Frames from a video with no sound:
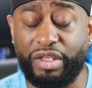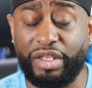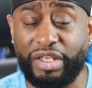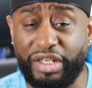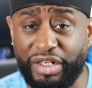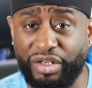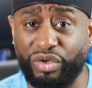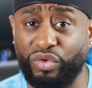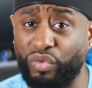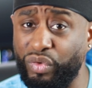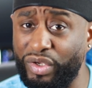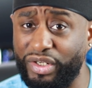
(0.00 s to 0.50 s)

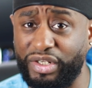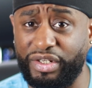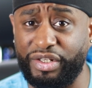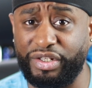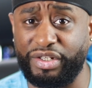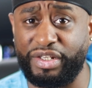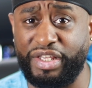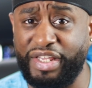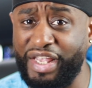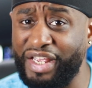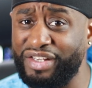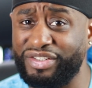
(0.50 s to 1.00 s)

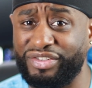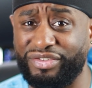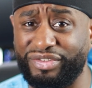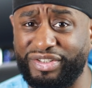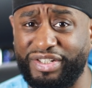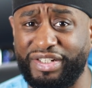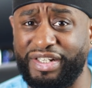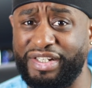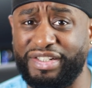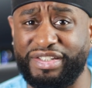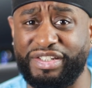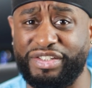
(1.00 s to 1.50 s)
And the answer
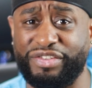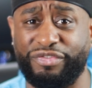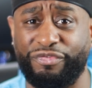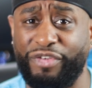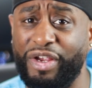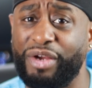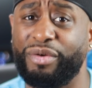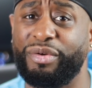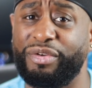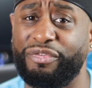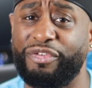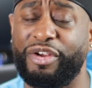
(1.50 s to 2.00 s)
to this is
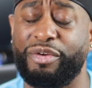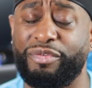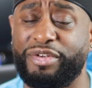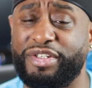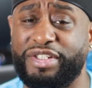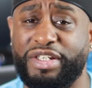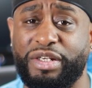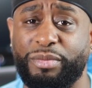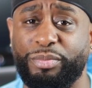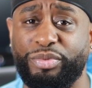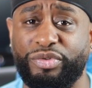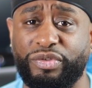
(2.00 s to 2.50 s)
very
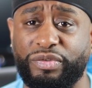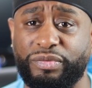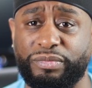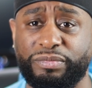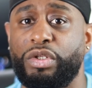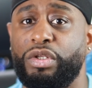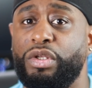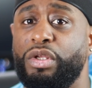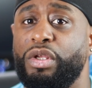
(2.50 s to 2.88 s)
simple.